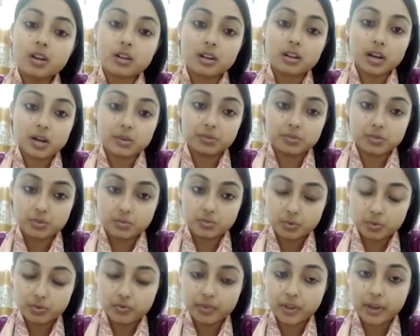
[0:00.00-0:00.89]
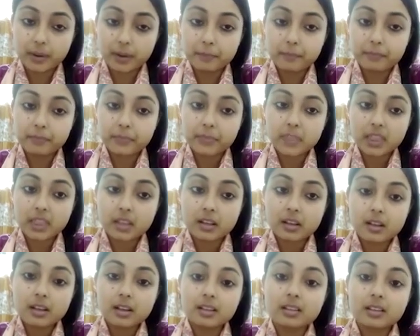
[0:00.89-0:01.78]
clouds moving.
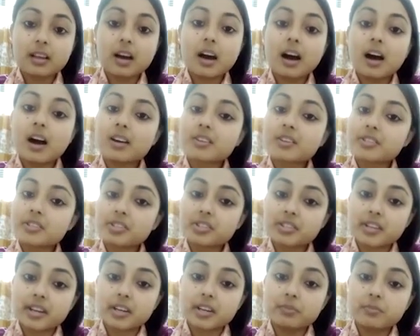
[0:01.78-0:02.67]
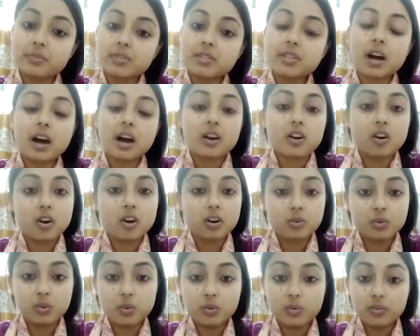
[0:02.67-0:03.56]
The harsh times are all
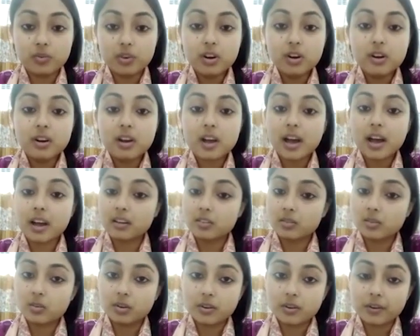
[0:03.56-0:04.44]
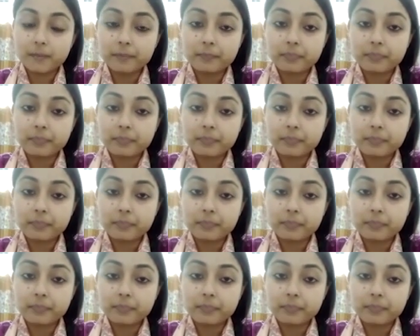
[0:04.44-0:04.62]
over and gone.